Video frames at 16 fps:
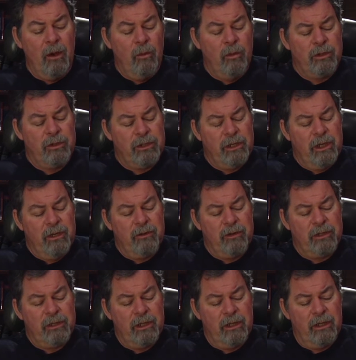What's
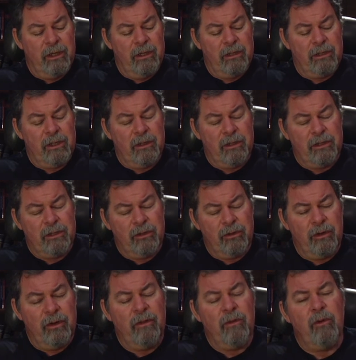interesting is that the
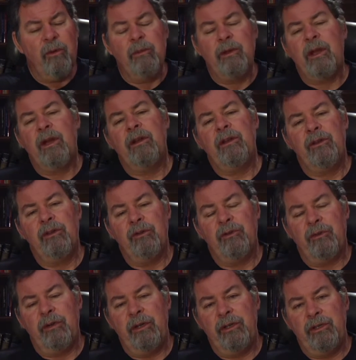story of the woman caught in
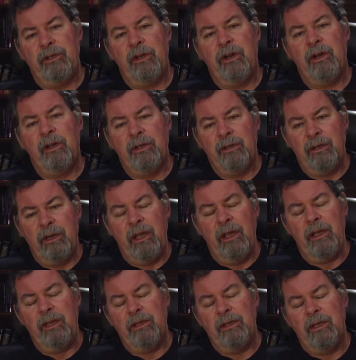adultery in John
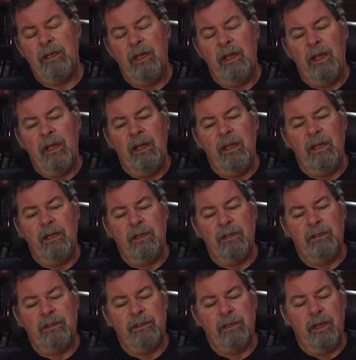8
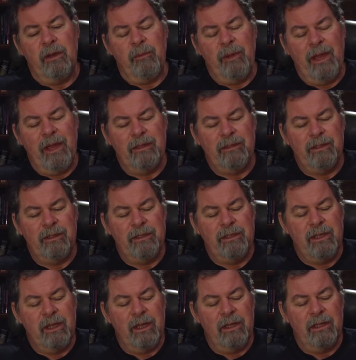is a passage
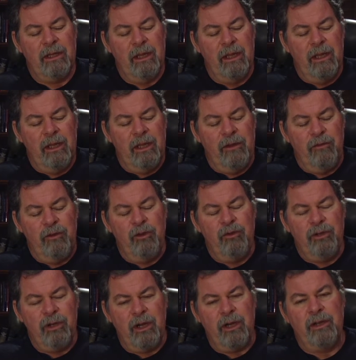that, if you
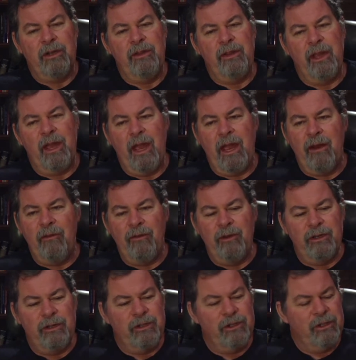talk to the
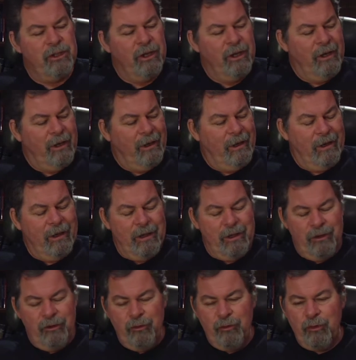average
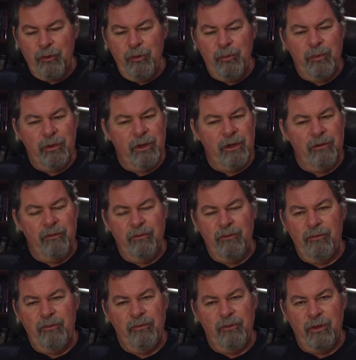uh, group
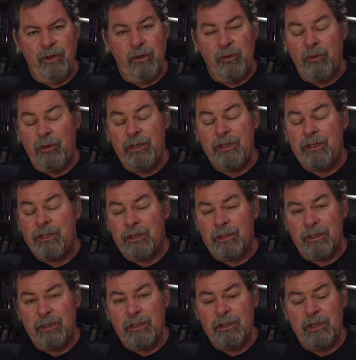of uh,
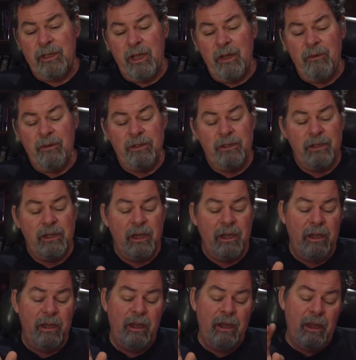Christians, they would
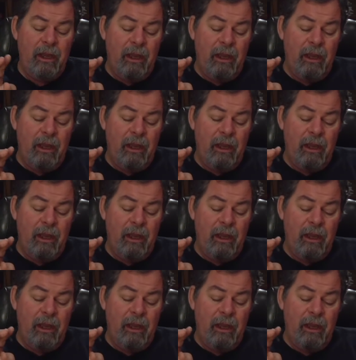say,